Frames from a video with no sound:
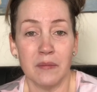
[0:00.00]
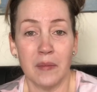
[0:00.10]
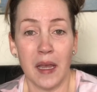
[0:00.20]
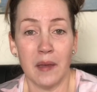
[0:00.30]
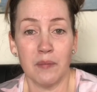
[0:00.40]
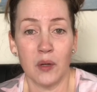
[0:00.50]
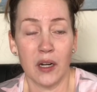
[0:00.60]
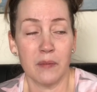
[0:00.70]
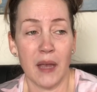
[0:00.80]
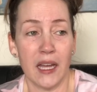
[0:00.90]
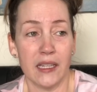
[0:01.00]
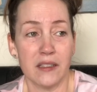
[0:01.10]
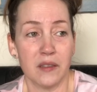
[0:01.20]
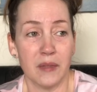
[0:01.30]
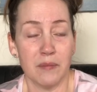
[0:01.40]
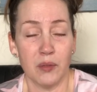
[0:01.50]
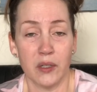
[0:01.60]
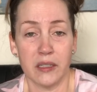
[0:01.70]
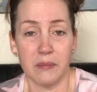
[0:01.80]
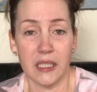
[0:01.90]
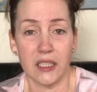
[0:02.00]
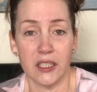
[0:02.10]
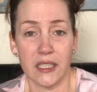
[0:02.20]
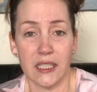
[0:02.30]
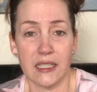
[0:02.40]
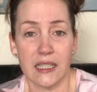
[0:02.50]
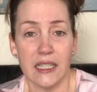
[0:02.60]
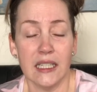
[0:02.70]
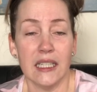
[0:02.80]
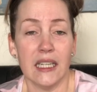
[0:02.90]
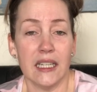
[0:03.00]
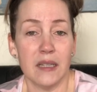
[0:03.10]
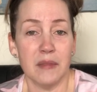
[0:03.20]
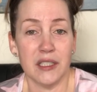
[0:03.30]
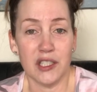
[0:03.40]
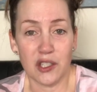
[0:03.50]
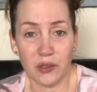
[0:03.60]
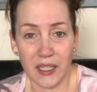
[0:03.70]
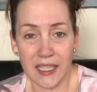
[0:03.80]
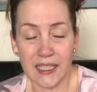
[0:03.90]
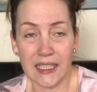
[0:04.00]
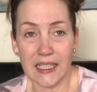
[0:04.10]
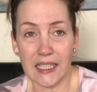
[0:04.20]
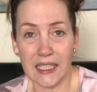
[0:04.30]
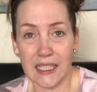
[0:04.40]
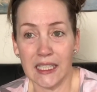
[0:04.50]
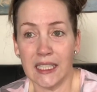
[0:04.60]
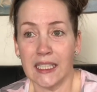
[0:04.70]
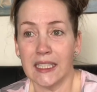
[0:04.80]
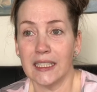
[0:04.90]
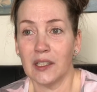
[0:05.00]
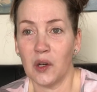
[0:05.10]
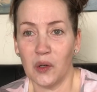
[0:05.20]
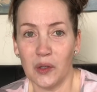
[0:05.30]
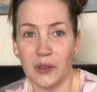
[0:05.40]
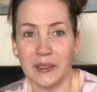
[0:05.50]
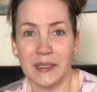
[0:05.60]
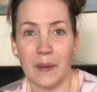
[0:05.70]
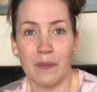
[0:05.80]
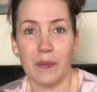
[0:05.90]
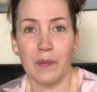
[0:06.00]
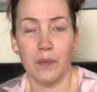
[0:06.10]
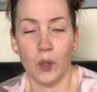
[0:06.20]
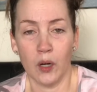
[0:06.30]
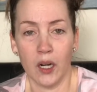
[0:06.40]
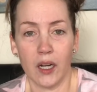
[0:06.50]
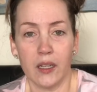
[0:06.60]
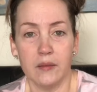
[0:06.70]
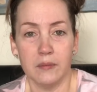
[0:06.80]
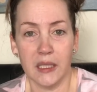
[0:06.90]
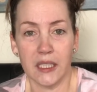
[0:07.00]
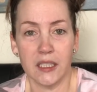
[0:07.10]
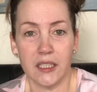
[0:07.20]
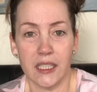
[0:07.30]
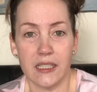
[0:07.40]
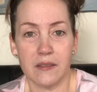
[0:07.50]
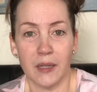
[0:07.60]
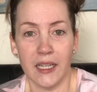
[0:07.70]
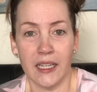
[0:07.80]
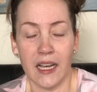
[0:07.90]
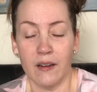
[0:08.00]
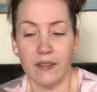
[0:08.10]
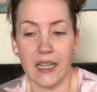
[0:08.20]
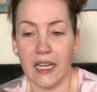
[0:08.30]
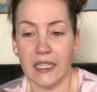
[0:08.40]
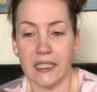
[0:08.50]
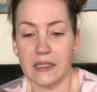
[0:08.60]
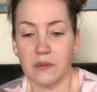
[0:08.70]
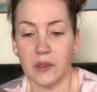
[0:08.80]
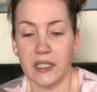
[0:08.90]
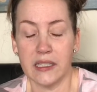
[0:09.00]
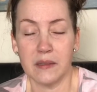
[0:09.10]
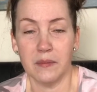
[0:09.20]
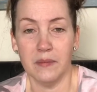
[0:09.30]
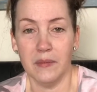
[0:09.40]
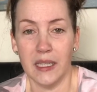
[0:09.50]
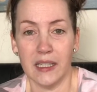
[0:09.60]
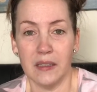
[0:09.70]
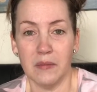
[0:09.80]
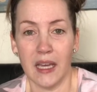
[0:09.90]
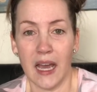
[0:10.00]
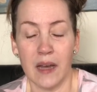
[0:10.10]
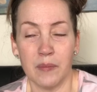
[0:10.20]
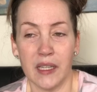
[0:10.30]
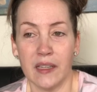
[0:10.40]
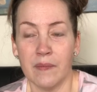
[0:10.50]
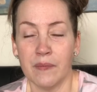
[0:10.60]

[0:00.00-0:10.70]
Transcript: my pork patties or my pork meat cookies. And I'm enjoying eating cold pork meat cookies right now. That is what is making me happy.